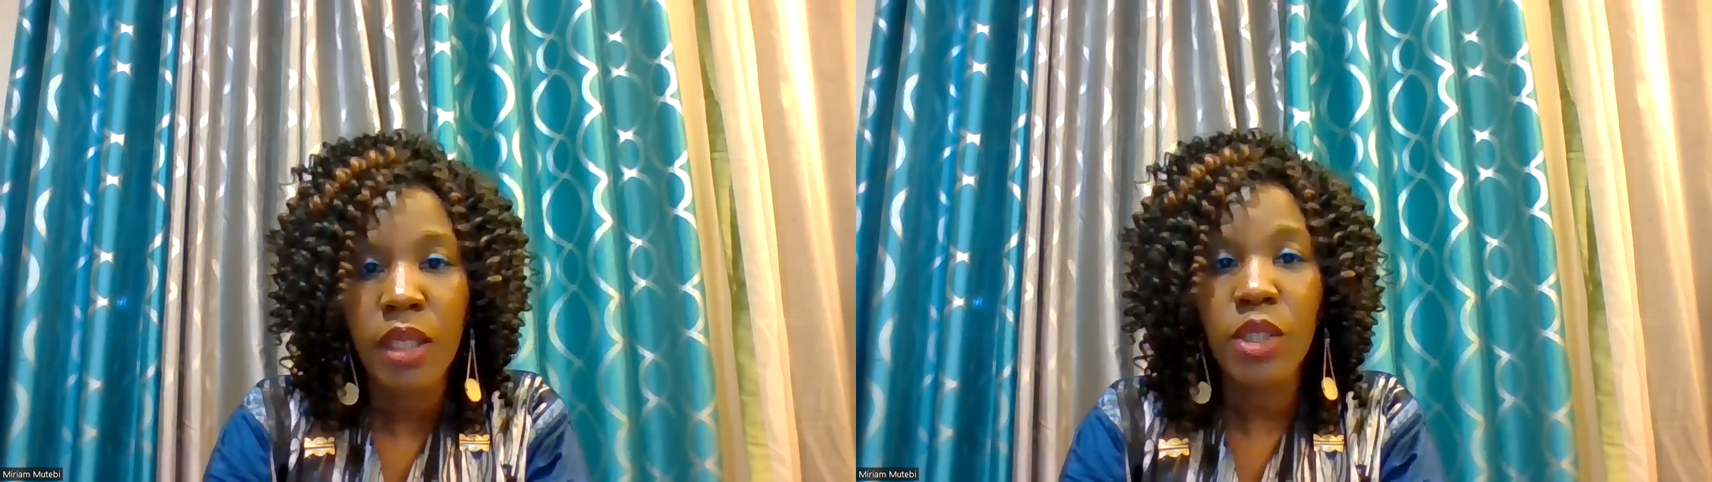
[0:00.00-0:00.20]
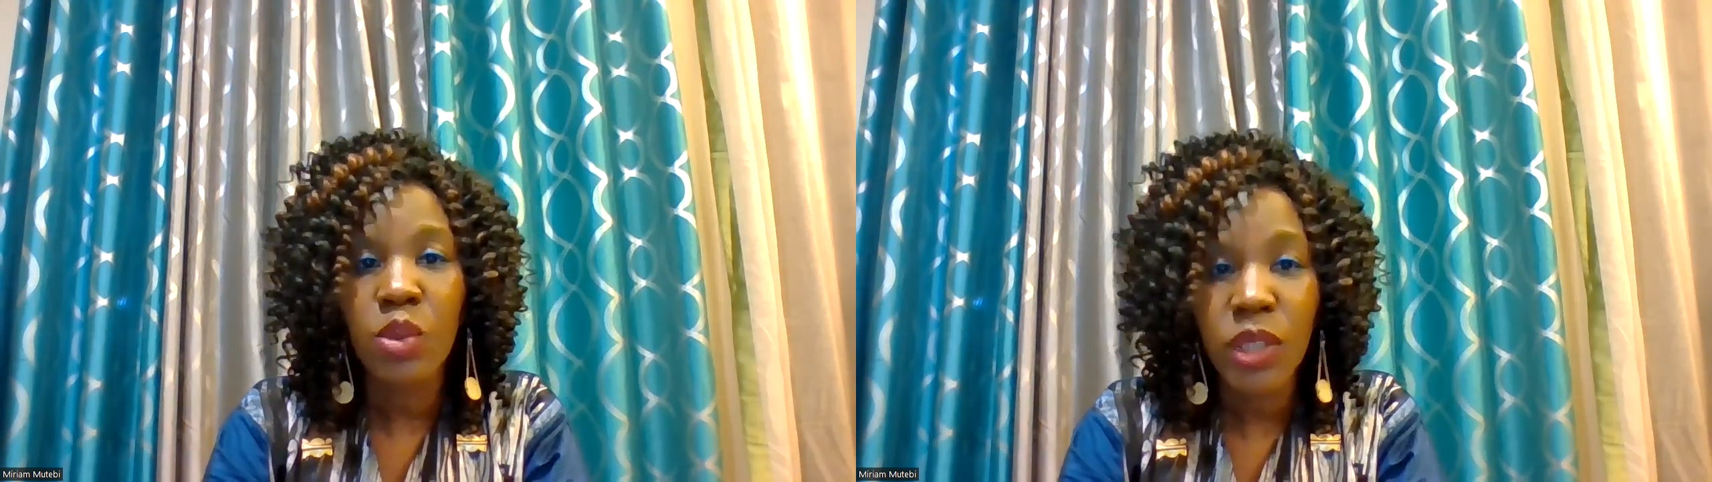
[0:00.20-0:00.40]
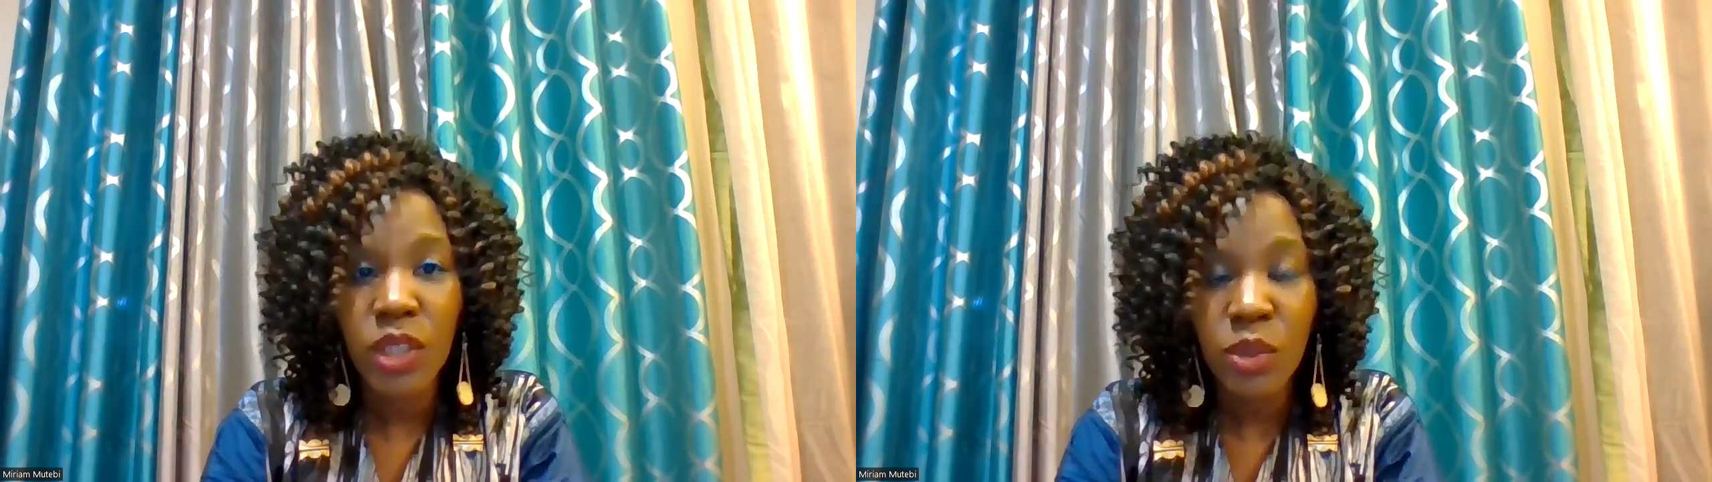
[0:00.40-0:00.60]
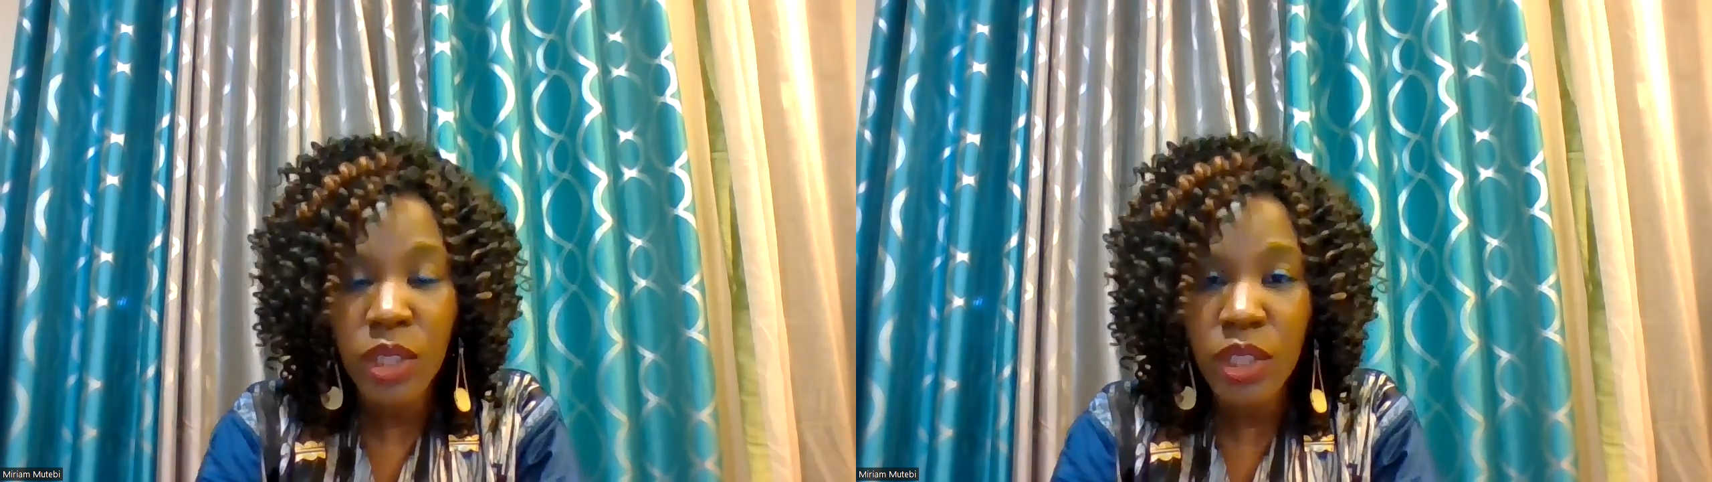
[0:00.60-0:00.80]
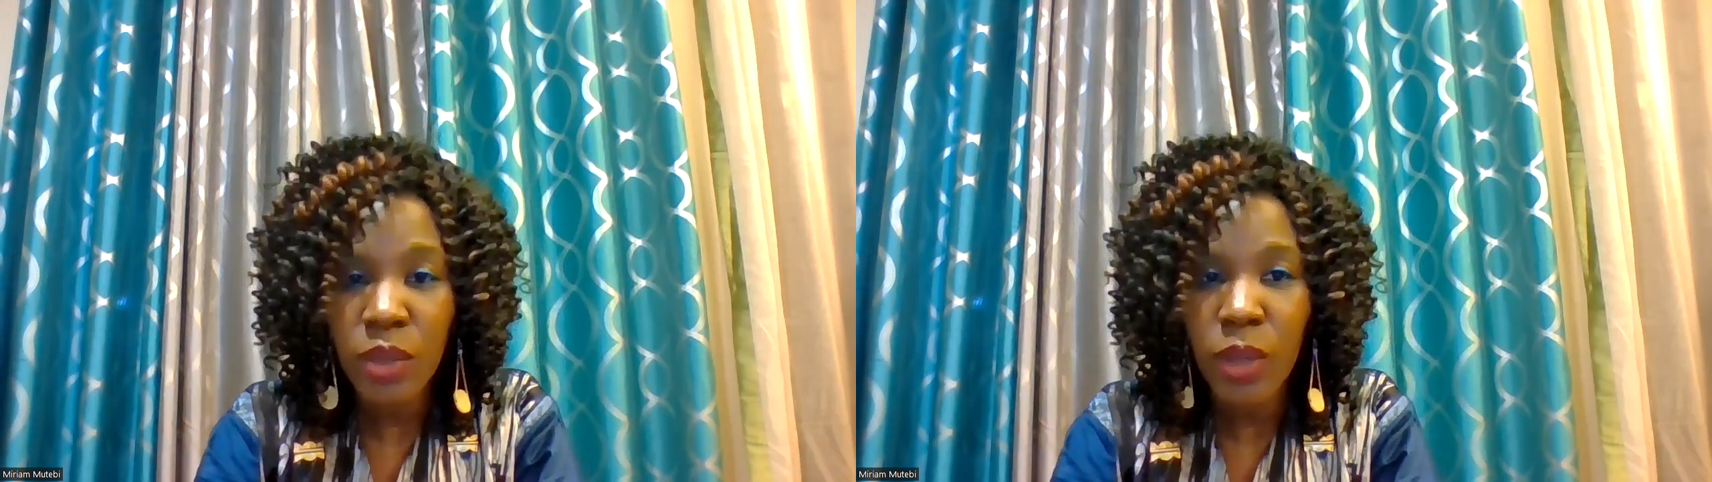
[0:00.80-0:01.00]
In
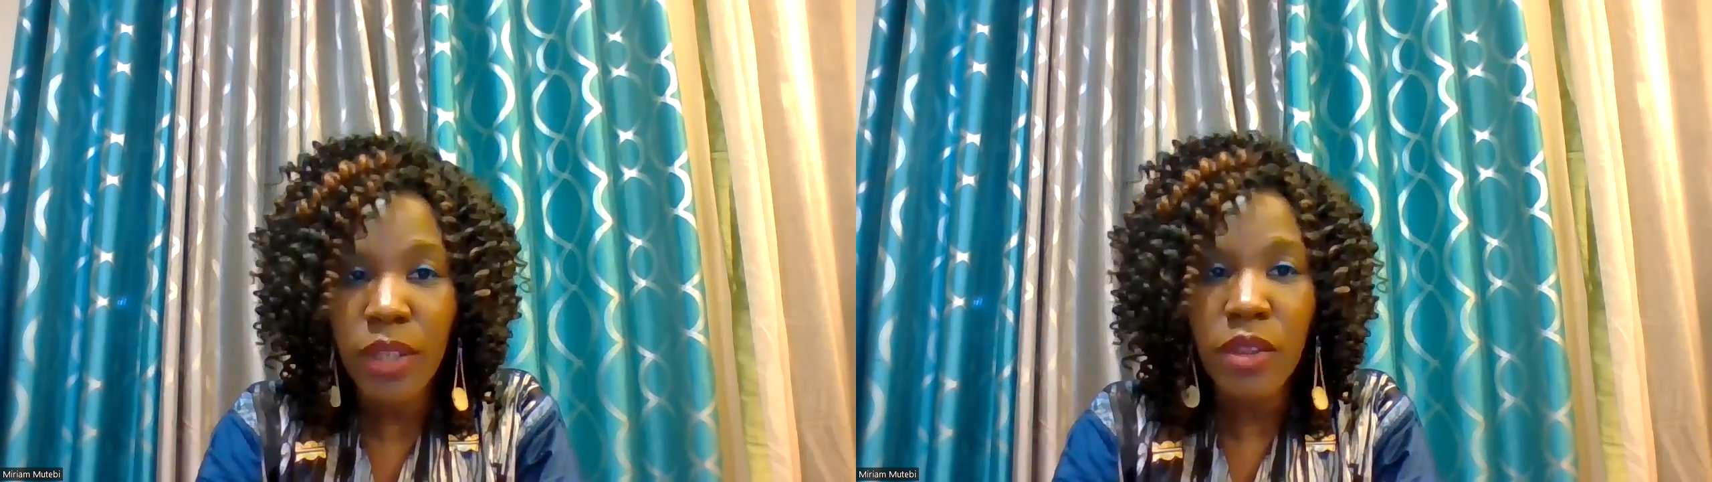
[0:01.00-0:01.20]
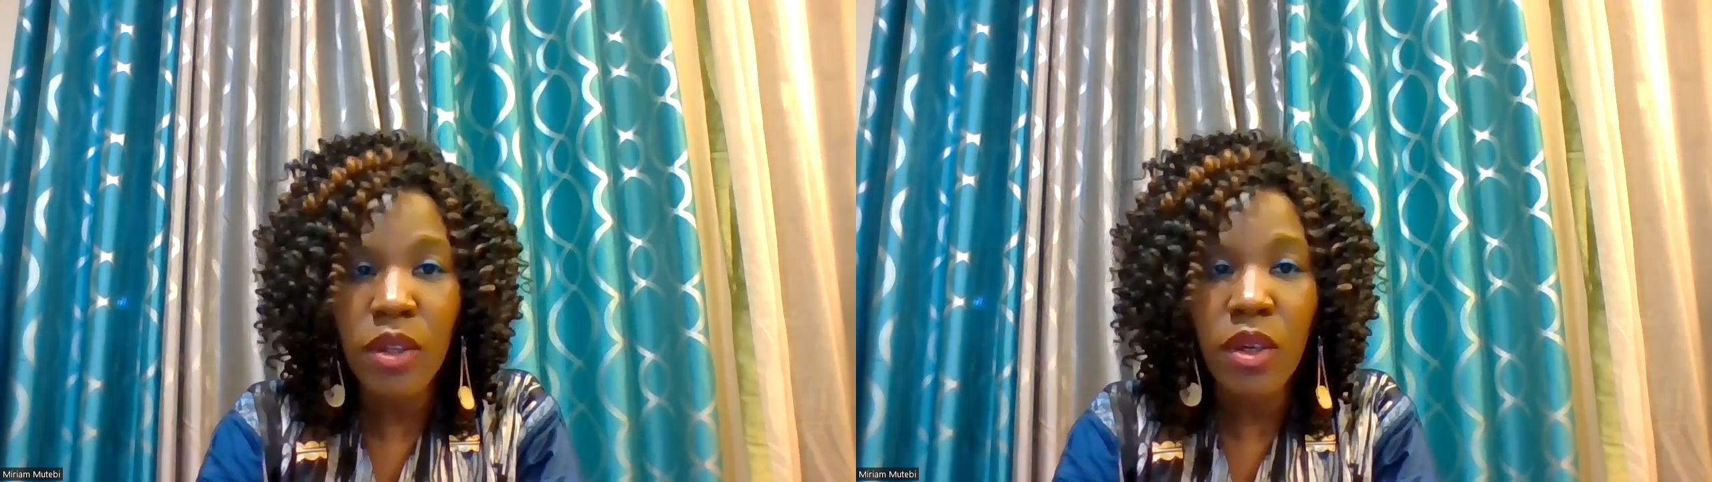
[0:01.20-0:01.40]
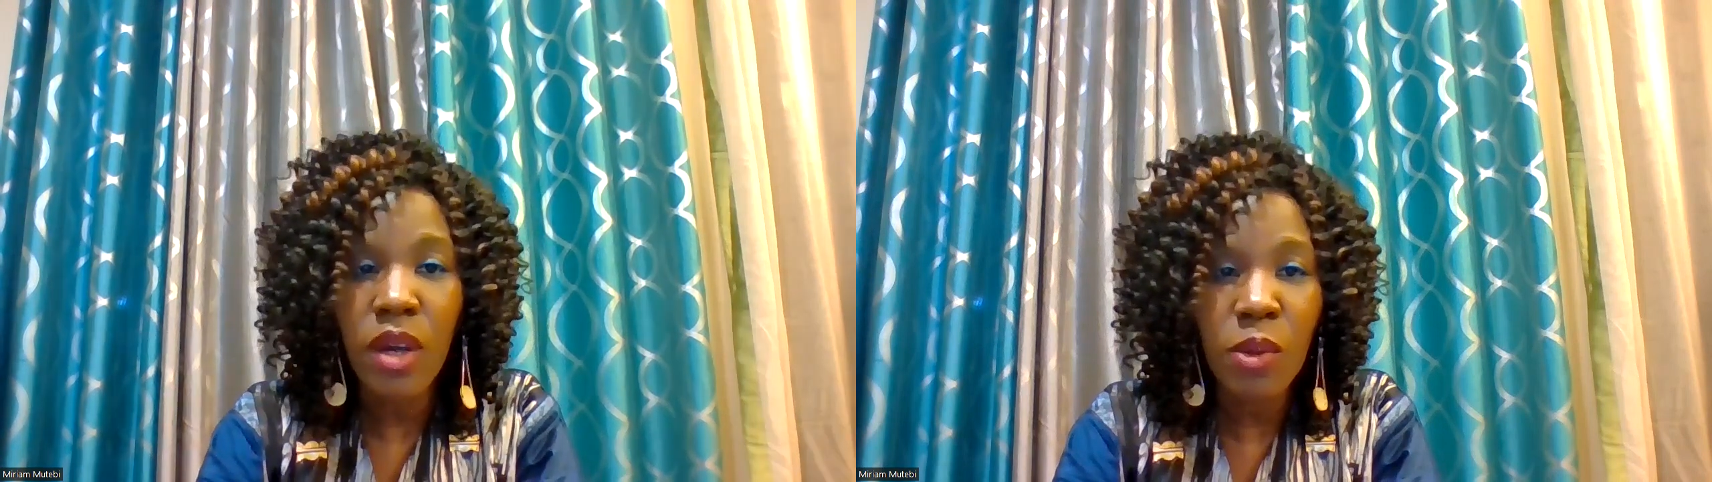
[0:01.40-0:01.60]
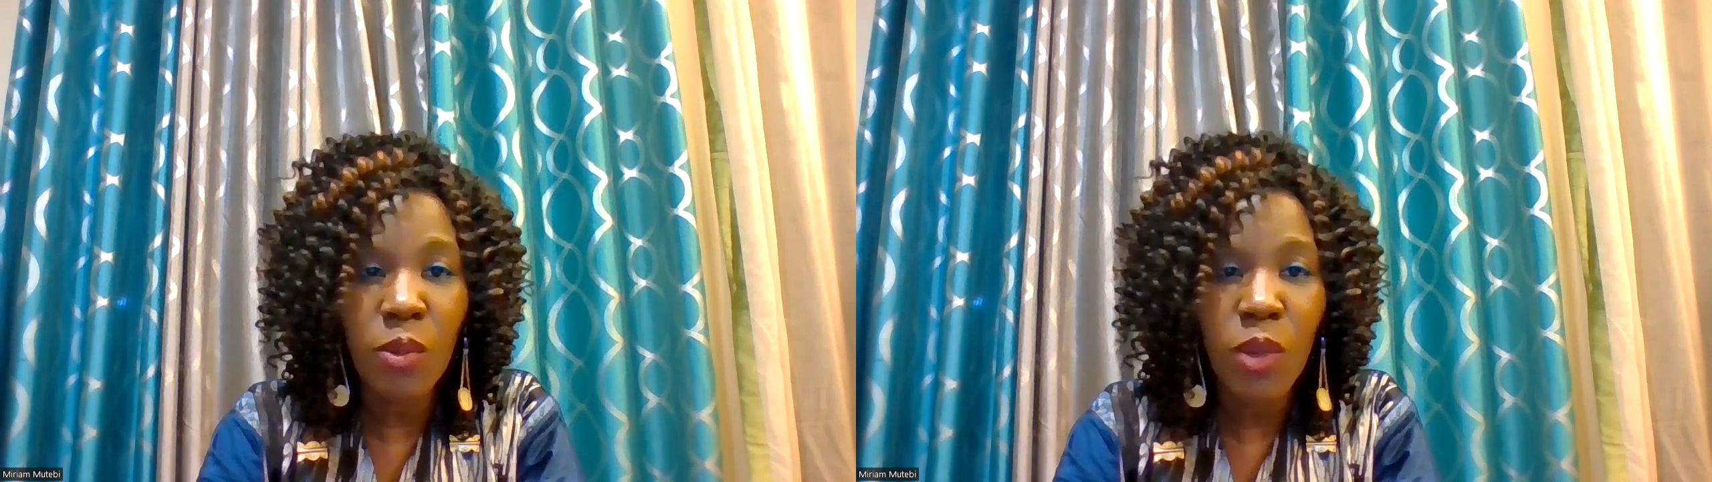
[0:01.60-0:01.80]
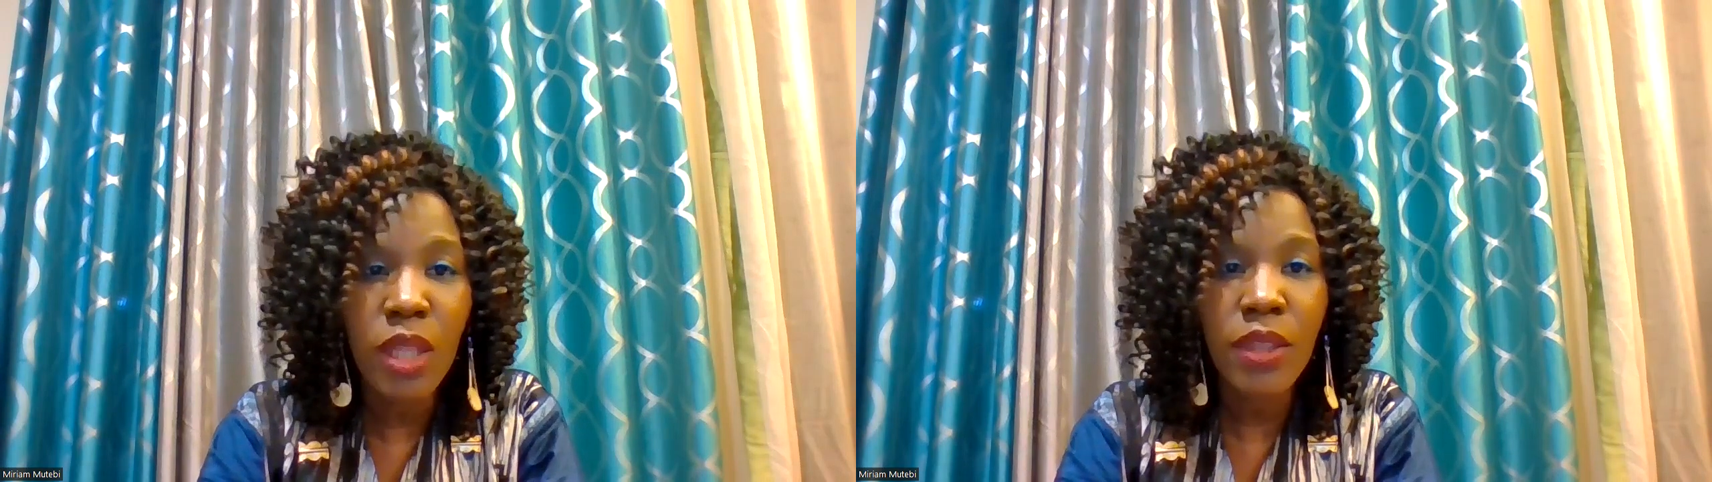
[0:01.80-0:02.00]
2021, the
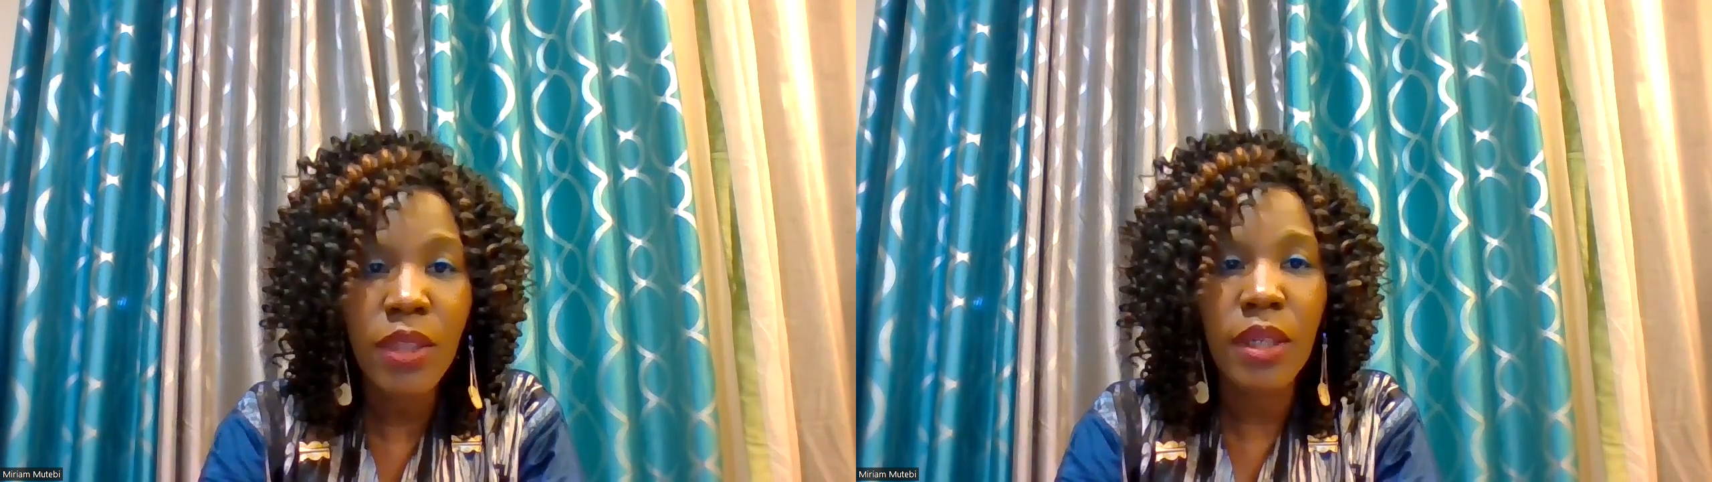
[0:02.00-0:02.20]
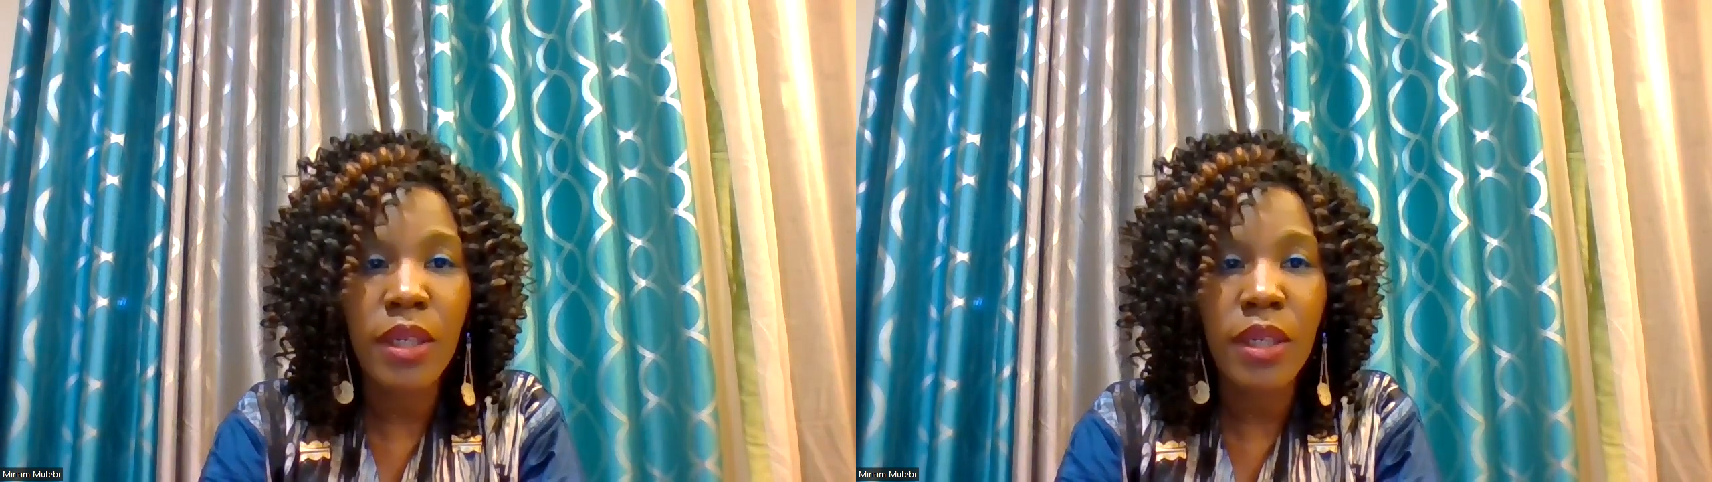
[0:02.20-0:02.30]
Commonwealth